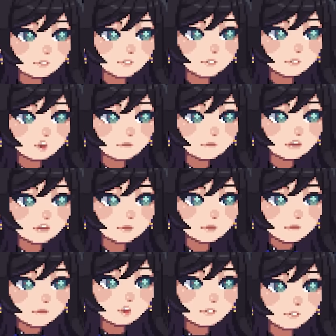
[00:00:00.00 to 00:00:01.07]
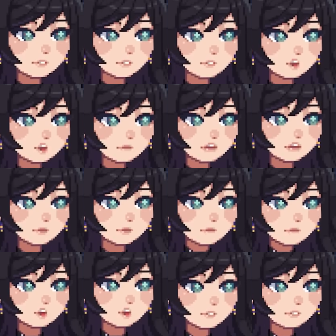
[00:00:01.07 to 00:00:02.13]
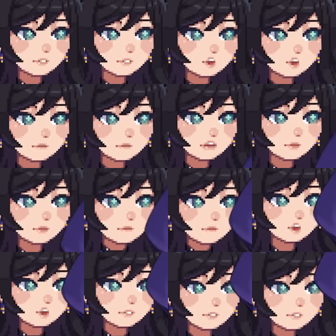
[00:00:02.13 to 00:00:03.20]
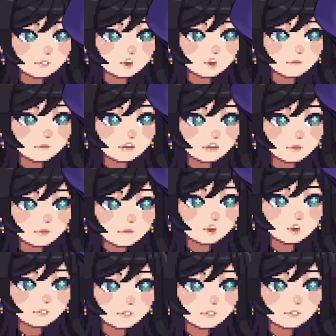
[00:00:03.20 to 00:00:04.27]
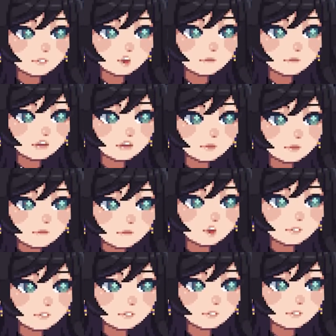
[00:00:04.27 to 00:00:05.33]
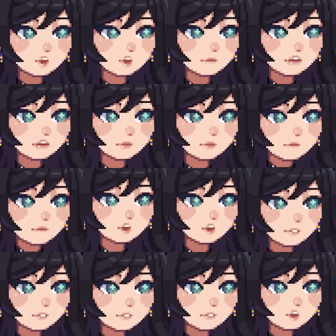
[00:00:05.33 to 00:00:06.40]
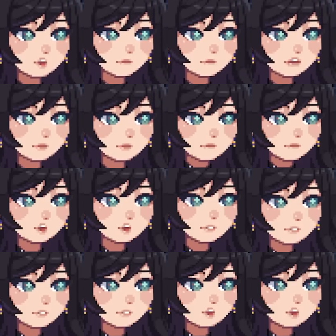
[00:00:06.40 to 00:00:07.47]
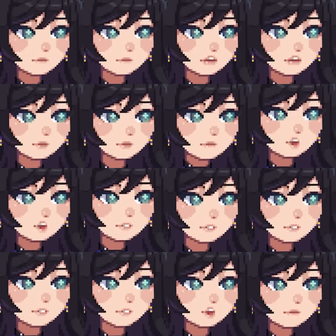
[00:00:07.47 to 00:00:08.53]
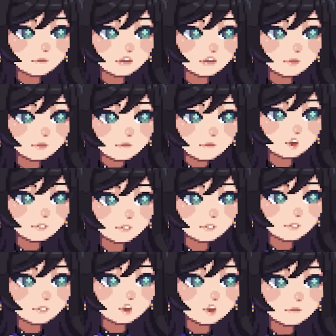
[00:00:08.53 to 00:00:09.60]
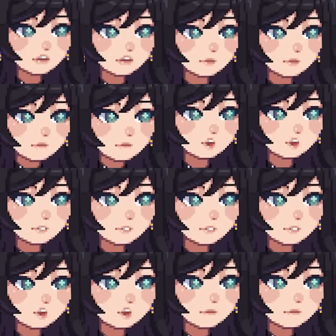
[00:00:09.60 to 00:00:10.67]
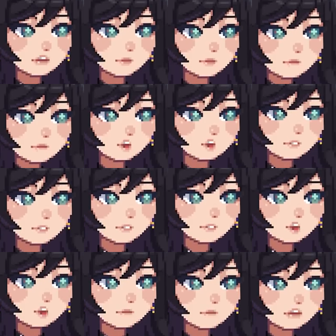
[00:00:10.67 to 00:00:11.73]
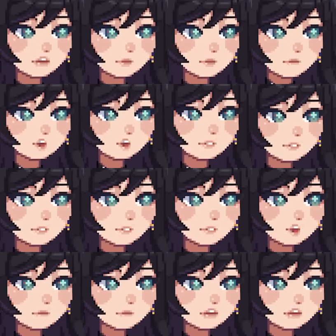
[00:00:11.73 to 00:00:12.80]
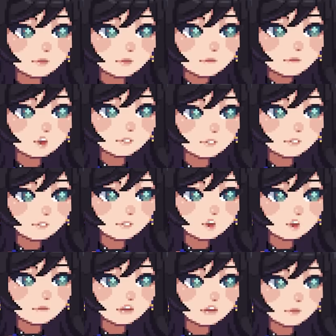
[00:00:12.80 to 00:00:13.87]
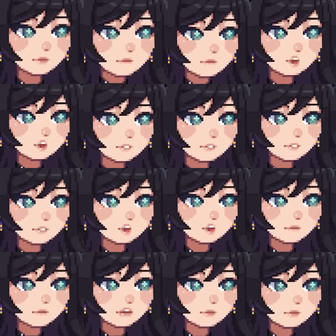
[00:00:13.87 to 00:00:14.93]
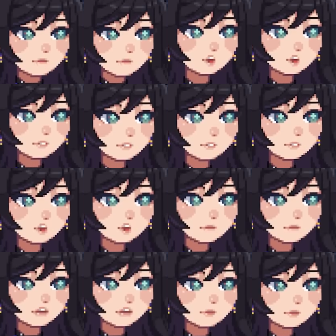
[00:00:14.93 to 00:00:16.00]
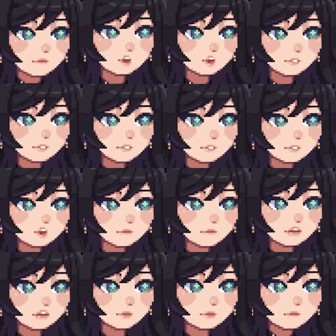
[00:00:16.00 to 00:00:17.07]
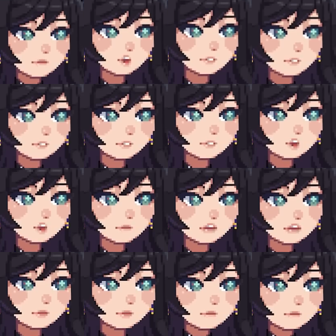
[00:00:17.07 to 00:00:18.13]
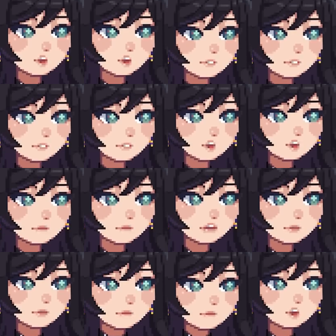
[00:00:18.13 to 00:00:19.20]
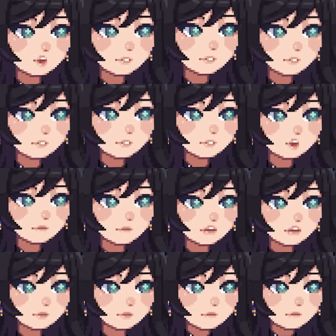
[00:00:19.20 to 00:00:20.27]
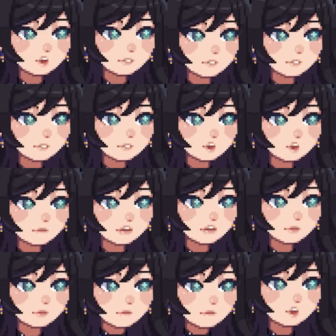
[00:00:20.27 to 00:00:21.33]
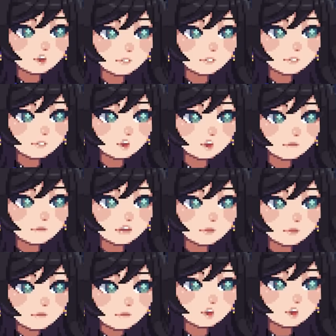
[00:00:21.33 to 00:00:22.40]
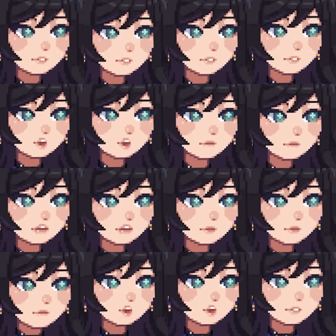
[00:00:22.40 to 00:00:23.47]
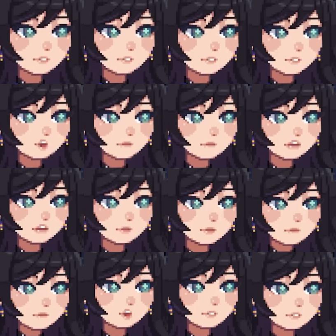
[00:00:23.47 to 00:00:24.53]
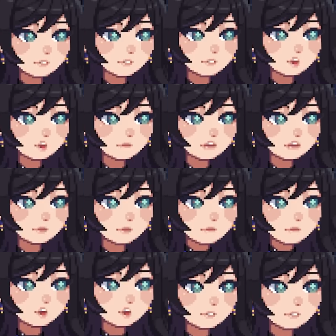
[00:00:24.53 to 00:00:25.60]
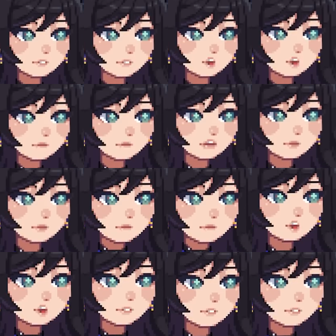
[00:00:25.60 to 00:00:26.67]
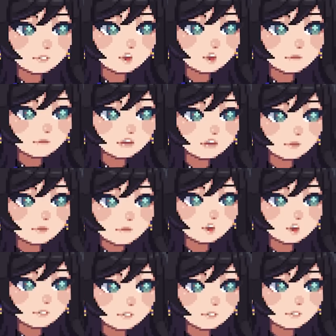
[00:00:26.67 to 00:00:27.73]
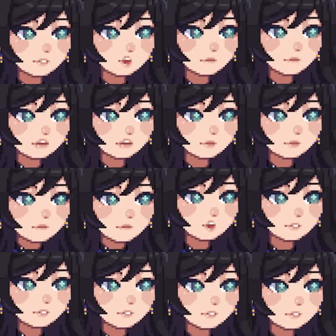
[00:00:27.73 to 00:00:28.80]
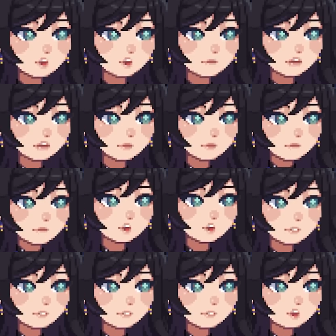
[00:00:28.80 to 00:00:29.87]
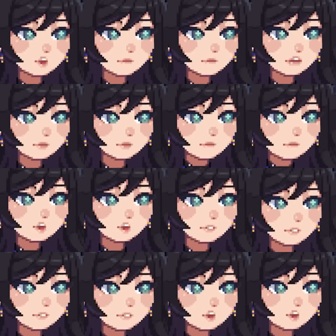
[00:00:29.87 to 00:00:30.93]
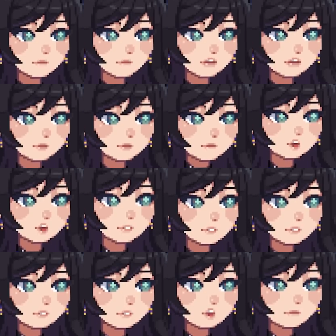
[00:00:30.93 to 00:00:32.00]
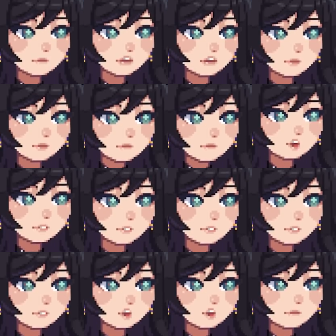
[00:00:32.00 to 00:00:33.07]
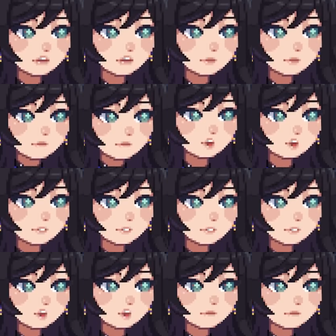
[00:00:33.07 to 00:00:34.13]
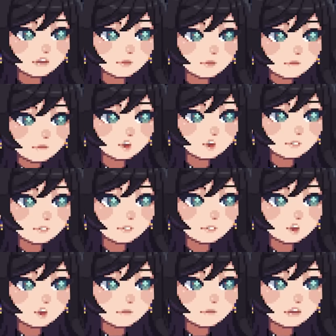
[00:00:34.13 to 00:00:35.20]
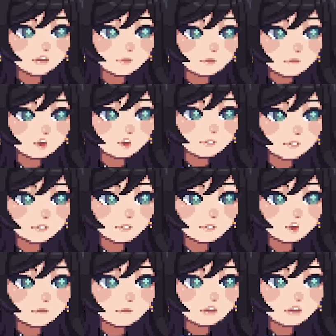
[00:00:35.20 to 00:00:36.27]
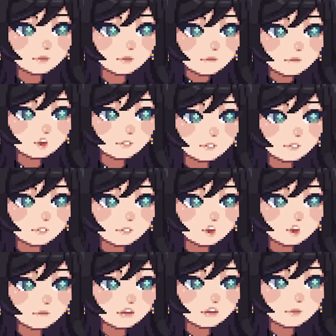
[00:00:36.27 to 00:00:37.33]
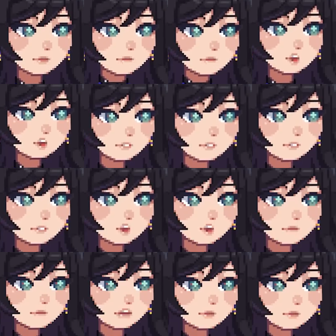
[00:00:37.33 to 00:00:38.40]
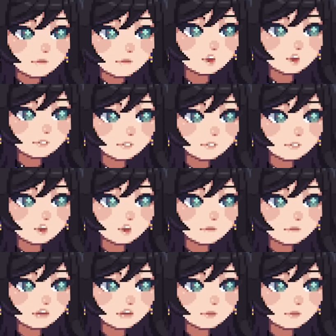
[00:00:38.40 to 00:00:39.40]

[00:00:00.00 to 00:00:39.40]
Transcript: This can potentially be an option also on Black Swan if you do have enough effect hit rate. So overall, it can work on numerous characters, but the restriction definitely is that shock or wind shear needing to be on the enemy, which means if you're going to put this light cone on Acheron, you do need to have a character that can inflict wind shear or shock on your team. And this Memory of Chaos does make it a little bit easier because the Trotter literally inflicts damage over time onto the enemy when you defeat the Trotter. So that's pretty beneficial, but relatively speaking, let's say you're playing it in a scenario where there's no Trotter, there's nothing that inflicts the damage over time except for your team members. You will be required to have Sampo,